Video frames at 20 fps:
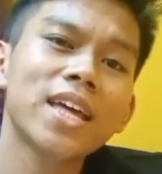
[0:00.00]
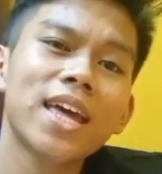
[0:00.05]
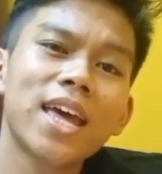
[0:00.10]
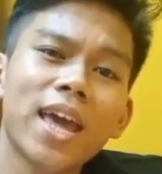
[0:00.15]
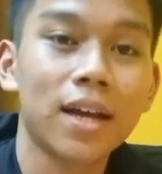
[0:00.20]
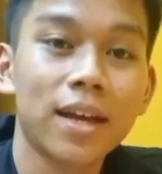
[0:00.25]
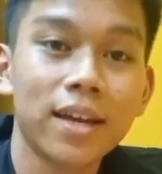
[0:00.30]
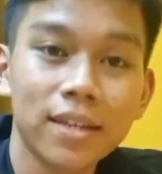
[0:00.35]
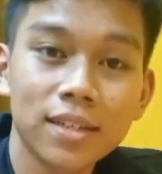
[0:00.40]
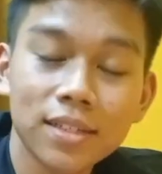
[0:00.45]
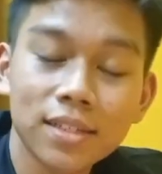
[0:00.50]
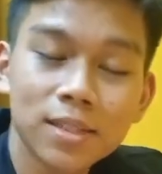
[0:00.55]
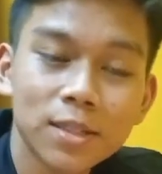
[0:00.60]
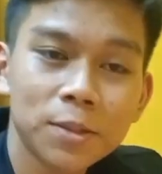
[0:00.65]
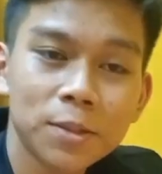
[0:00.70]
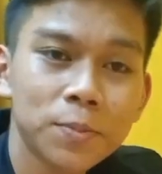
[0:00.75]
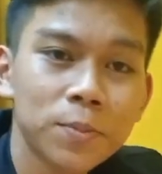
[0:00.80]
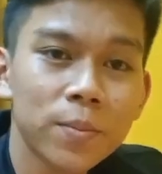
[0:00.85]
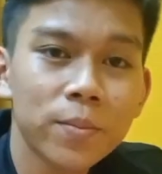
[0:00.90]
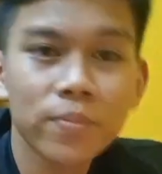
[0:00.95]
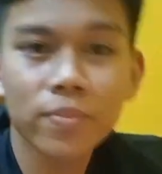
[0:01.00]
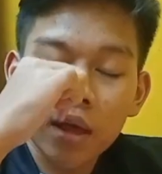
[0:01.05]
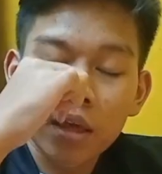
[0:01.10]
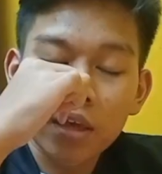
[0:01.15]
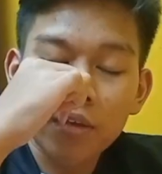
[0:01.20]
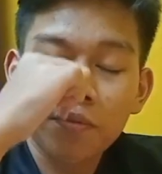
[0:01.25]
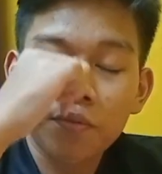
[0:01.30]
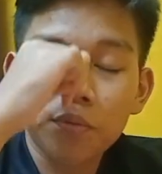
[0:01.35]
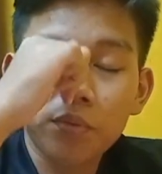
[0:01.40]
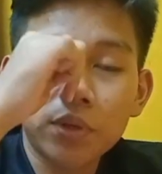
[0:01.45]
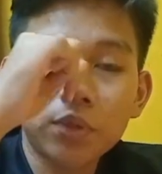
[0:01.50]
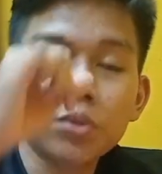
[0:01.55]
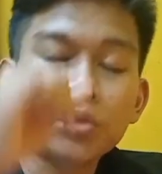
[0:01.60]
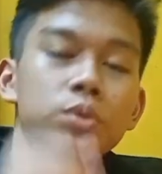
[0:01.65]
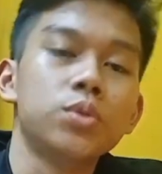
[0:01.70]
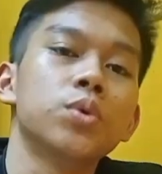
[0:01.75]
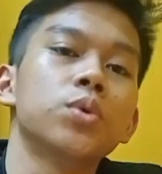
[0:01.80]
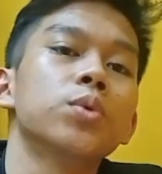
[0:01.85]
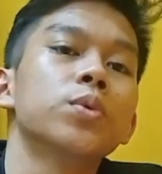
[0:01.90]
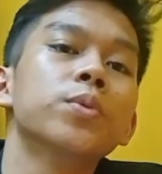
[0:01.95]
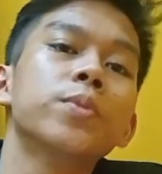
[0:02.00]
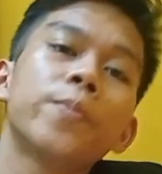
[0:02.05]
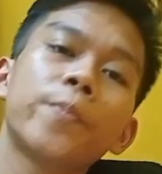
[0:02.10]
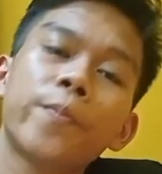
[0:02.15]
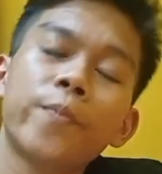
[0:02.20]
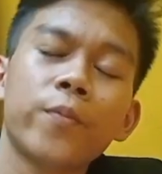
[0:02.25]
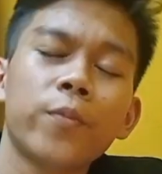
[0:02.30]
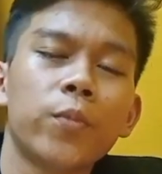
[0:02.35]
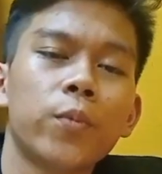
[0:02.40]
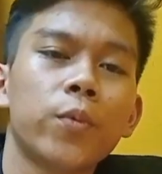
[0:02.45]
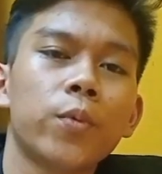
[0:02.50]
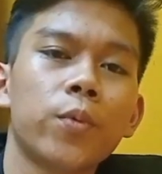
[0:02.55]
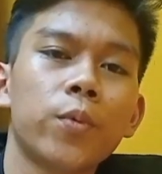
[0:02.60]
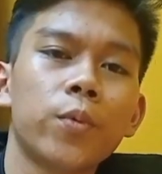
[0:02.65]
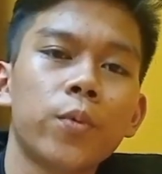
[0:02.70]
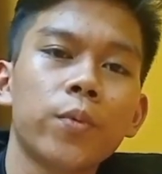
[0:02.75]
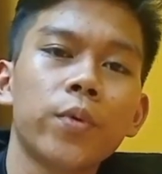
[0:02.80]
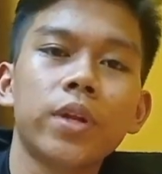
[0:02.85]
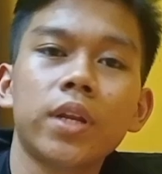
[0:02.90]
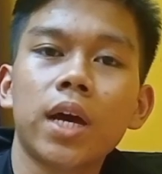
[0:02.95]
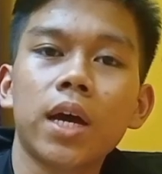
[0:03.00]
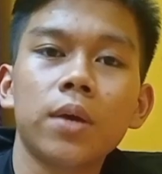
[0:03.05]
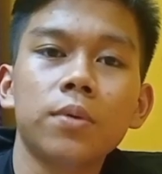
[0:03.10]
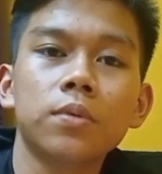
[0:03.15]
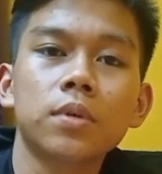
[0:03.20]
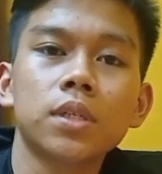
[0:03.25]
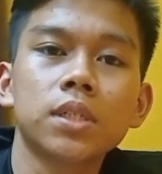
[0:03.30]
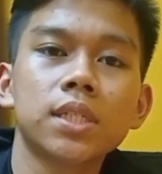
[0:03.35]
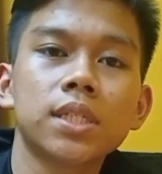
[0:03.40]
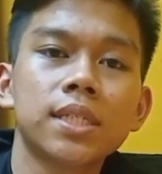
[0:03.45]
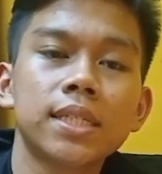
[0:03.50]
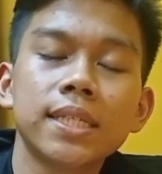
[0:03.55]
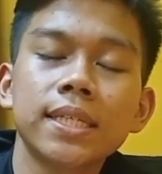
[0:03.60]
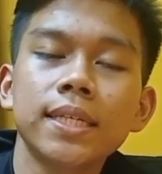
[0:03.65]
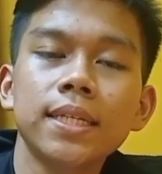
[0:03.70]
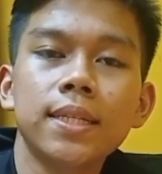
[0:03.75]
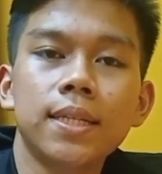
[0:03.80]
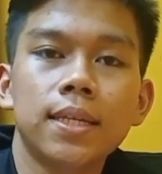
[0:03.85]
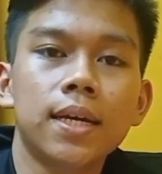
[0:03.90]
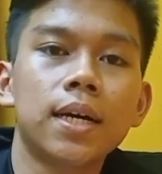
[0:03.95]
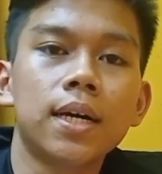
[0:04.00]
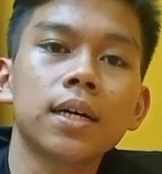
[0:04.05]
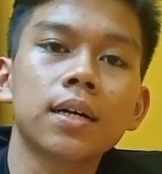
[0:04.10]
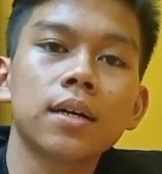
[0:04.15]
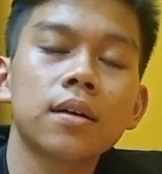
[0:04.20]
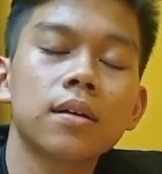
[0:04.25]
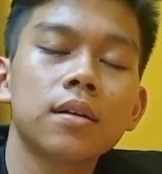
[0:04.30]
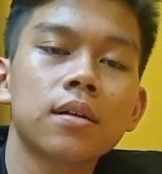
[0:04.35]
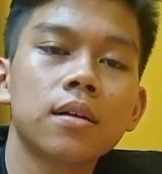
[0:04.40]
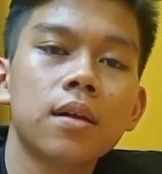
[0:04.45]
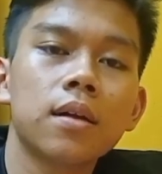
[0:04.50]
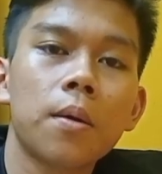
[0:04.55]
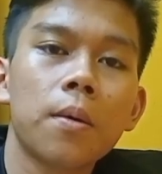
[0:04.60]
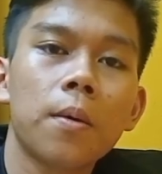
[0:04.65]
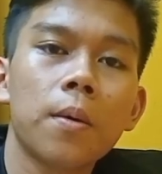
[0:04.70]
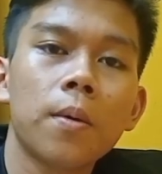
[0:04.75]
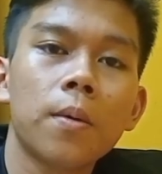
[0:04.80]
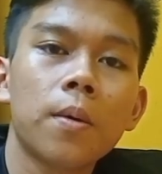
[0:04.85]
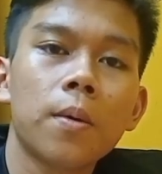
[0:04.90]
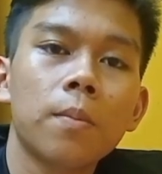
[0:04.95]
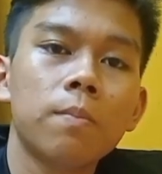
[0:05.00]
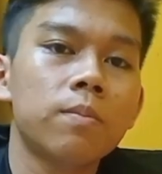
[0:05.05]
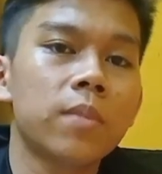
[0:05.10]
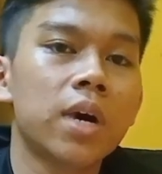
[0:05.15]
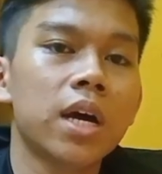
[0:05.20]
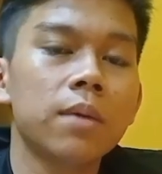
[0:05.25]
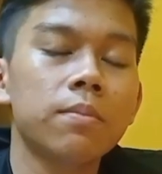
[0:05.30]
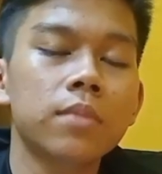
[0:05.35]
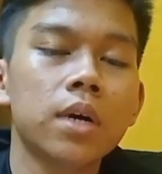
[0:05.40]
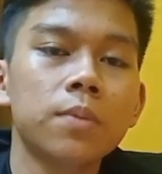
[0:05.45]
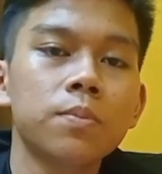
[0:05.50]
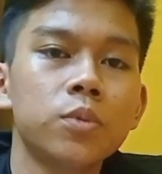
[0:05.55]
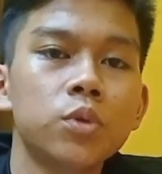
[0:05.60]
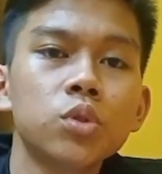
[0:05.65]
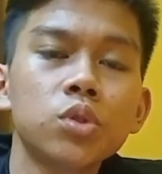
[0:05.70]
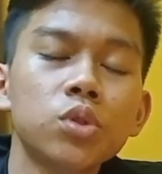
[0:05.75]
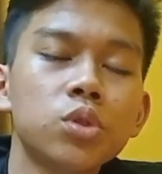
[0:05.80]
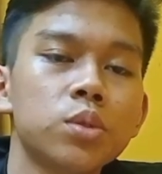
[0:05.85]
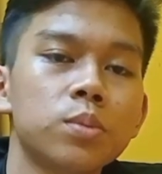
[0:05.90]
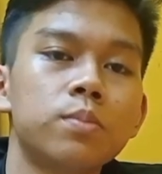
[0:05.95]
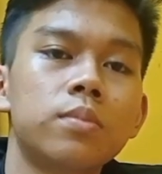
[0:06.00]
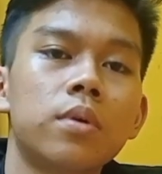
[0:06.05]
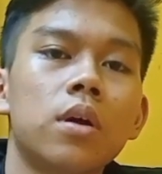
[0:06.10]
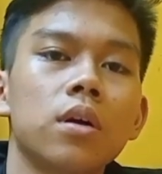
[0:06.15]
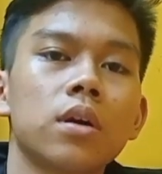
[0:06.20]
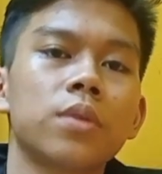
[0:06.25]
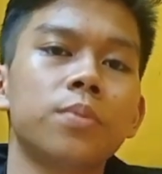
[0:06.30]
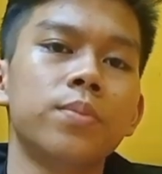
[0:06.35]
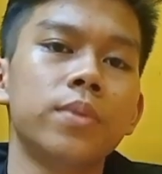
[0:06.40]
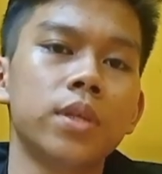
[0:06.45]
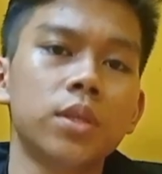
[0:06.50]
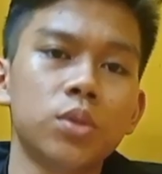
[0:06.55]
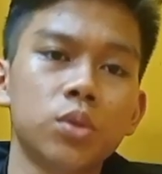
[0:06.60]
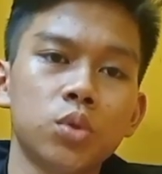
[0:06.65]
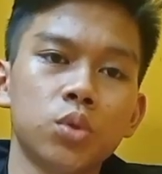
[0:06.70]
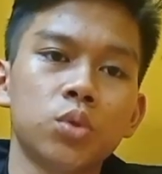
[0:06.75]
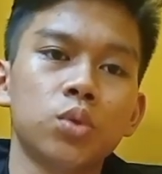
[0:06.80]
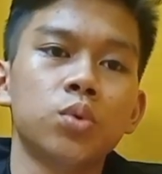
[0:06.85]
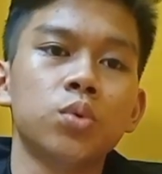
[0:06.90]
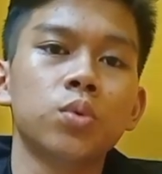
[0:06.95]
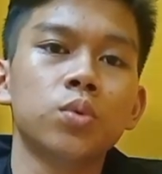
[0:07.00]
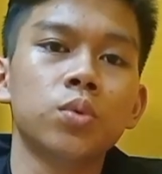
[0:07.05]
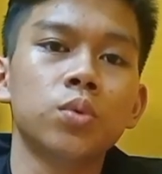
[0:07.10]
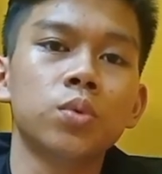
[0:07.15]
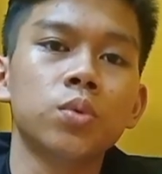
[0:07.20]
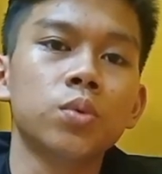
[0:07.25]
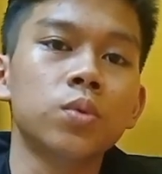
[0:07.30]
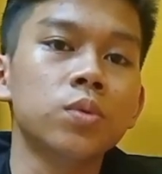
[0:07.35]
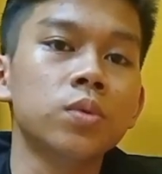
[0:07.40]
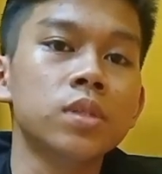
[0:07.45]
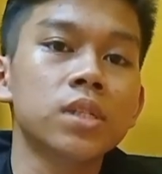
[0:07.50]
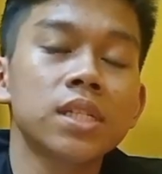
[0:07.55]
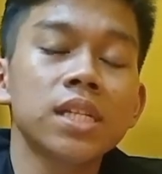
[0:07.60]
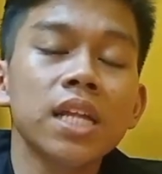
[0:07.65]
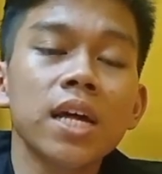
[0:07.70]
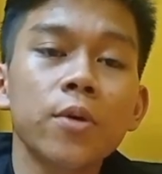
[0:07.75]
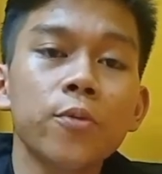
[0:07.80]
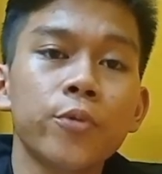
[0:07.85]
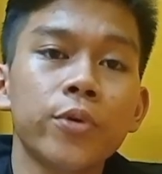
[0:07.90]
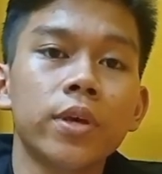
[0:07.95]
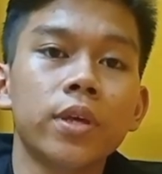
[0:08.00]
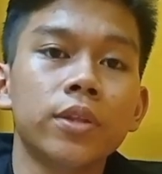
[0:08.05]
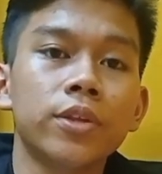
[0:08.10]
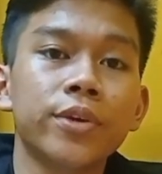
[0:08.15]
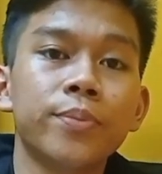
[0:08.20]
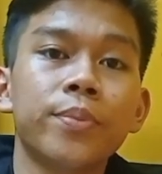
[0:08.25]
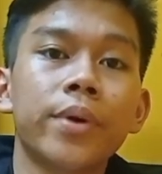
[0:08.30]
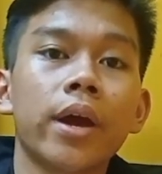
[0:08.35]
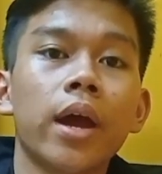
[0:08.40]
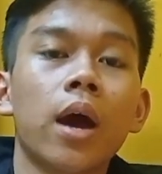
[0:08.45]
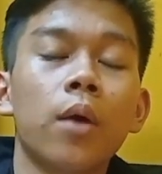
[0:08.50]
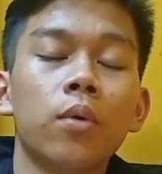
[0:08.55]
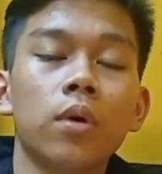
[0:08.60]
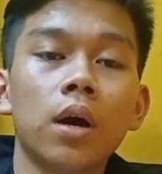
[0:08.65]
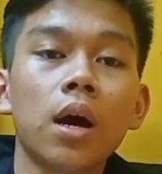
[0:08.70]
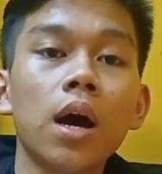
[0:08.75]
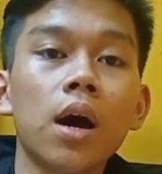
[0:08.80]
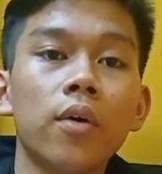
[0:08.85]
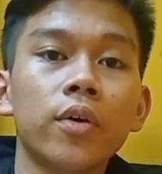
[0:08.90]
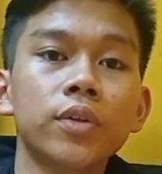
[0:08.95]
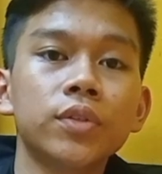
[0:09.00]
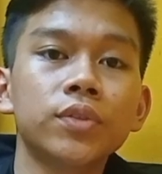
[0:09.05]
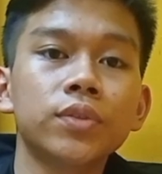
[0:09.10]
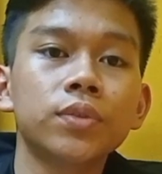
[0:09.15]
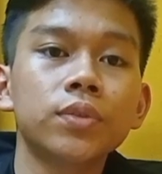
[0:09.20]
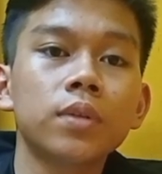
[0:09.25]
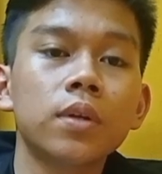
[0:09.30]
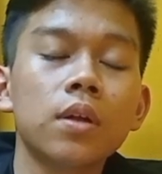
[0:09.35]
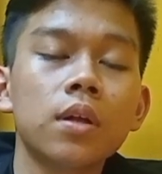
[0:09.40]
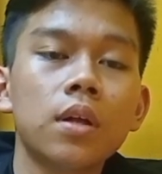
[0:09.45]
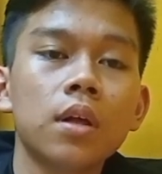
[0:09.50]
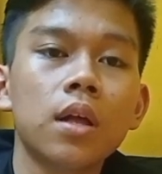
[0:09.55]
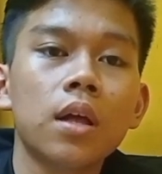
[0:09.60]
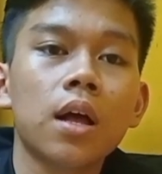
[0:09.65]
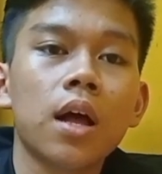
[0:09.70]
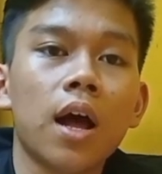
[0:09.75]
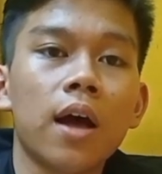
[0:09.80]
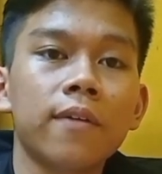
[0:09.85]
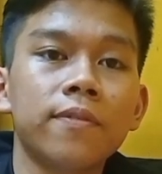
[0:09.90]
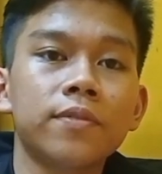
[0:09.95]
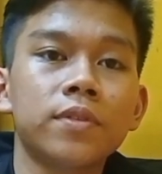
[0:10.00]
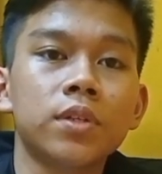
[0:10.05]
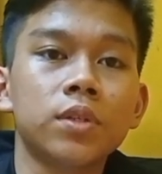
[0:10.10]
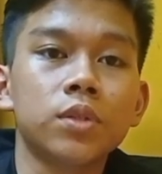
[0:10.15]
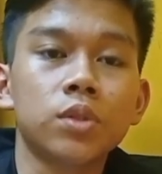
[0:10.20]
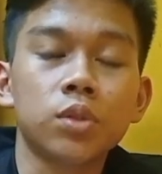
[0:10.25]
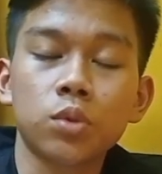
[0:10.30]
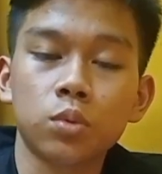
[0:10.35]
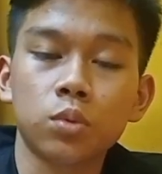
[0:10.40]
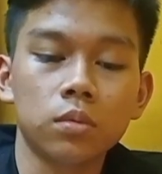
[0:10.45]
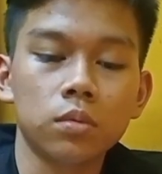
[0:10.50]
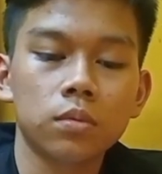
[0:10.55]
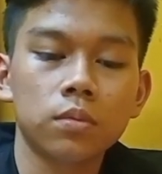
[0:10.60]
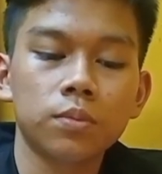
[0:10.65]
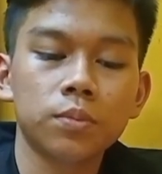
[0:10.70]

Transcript: Guys, if you want to know, when I was still young, my mom used to brought me to Subway nearby our house after school.